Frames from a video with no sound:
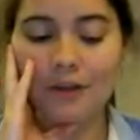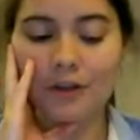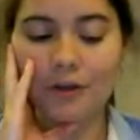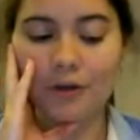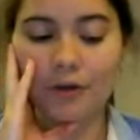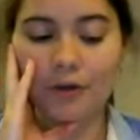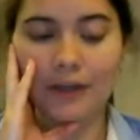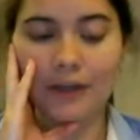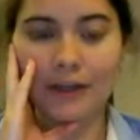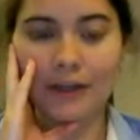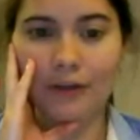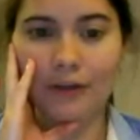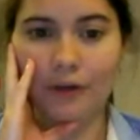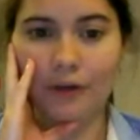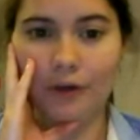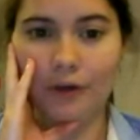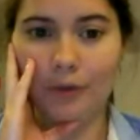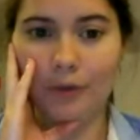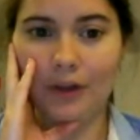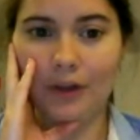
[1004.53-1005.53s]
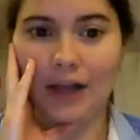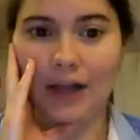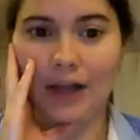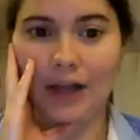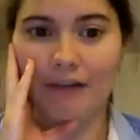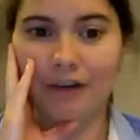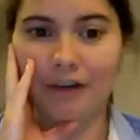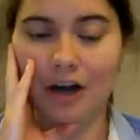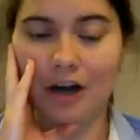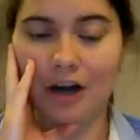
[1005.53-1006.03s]
your landlord will
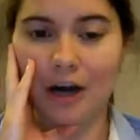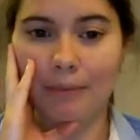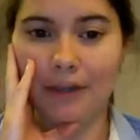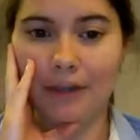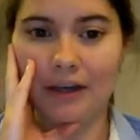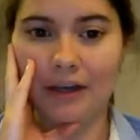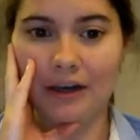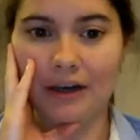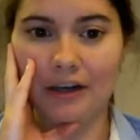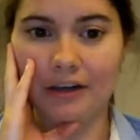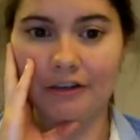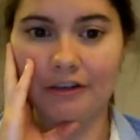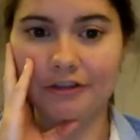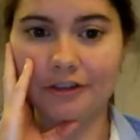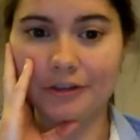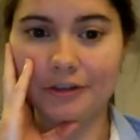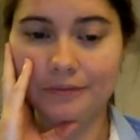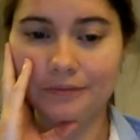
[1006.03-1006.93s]
have a copy of